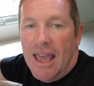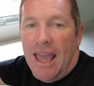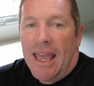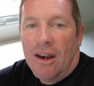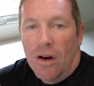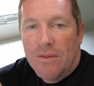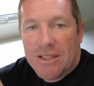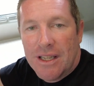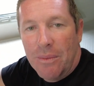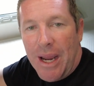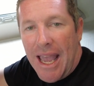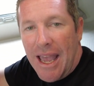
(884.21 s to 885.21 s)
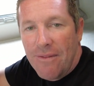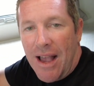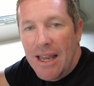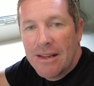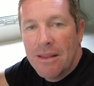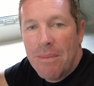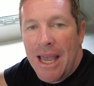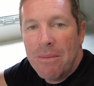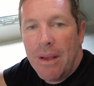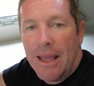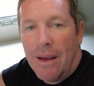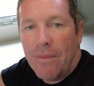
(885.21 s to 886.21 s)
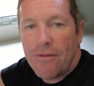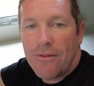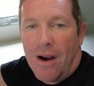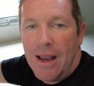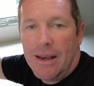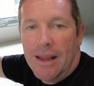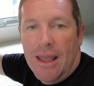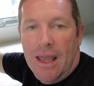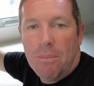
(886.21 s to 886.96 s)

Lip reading: and obviously we have under the main bed up the front,